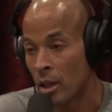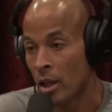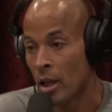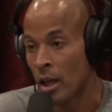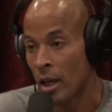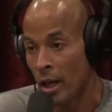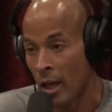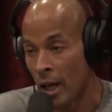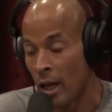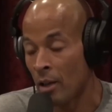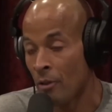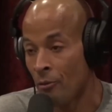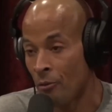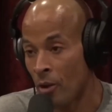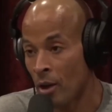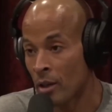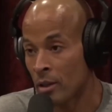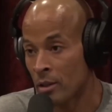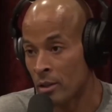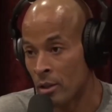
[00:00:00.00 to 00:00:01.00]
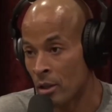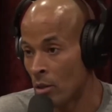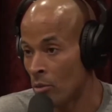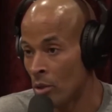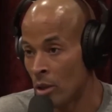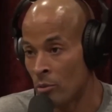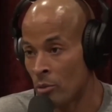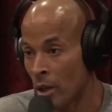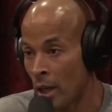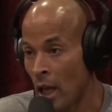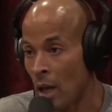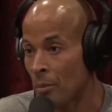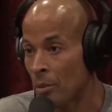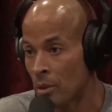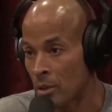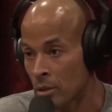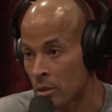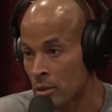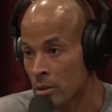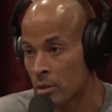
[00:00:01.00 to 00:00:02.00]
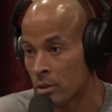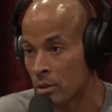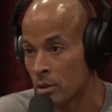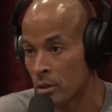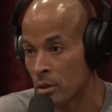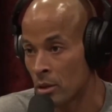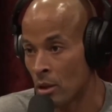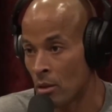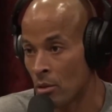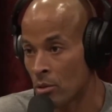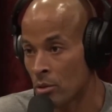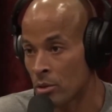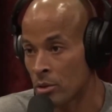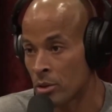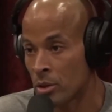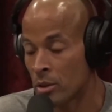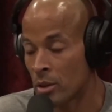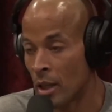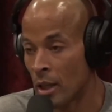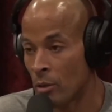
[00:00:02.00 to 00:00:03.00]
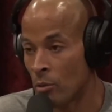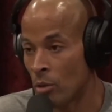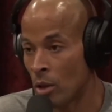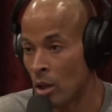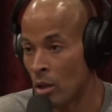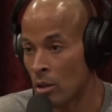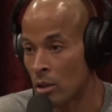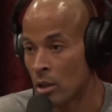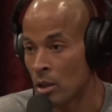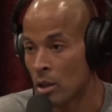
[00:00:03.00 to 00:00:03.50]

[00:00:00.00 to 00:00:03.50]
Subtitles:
How the fuck, what happened? She's like, well,